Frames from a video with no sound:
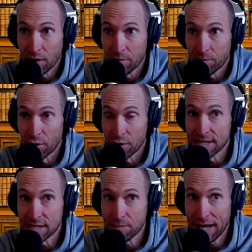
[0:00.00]

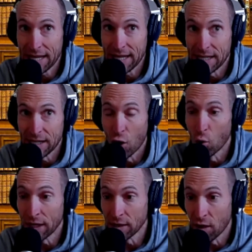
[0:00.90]
participate in
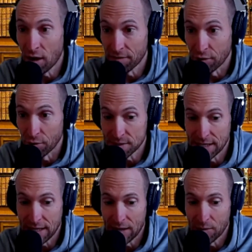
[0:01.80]
owning law firms.
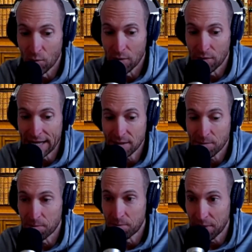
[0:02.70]
And, and that's
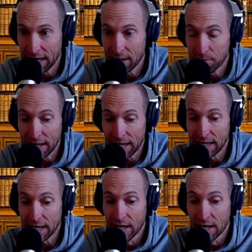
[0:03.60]
a big,
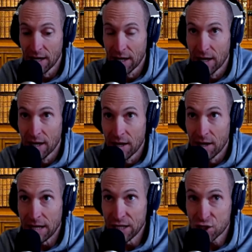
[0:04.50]
big
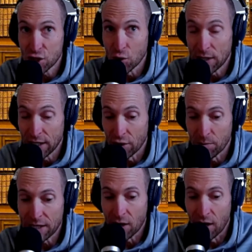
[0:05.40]
issue here
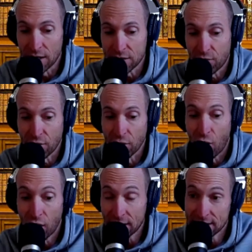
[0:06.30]
because for the
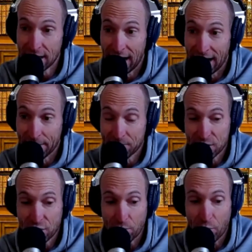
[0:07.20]
longest time,
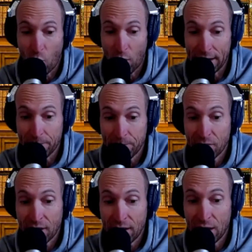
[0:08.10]
to your point,
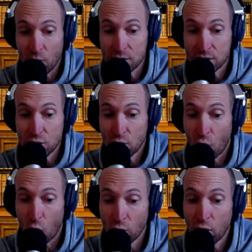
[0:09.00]
it was you could
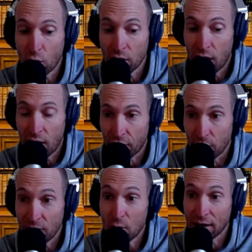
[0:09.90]
only own a law
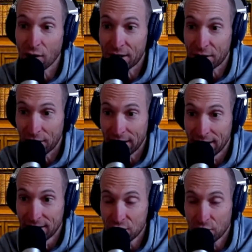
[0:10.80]
firm if you had a law degree.
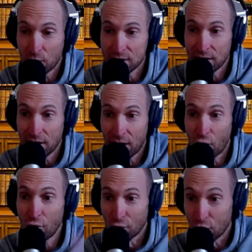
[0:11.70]
So there was a, a
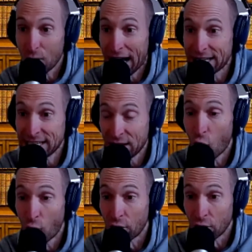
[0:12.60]
hurdle you had to get
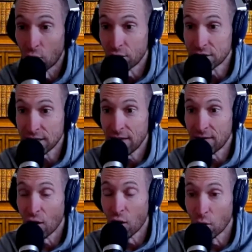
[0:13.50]
over in order to
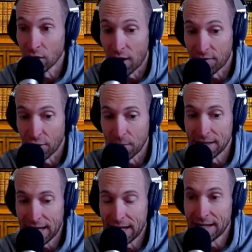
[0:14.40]
even own a law firm.
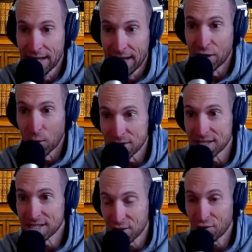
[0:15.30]
And then there was
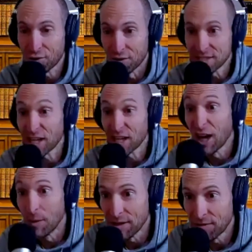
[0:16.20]
this circle, this
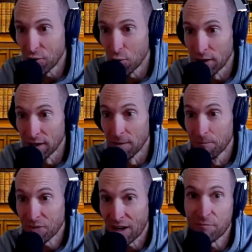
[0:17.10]
club, if you will,
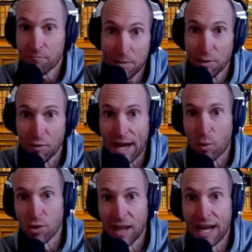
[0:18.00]
of people that
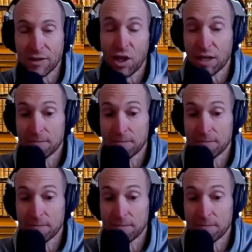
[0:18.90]
were like, look,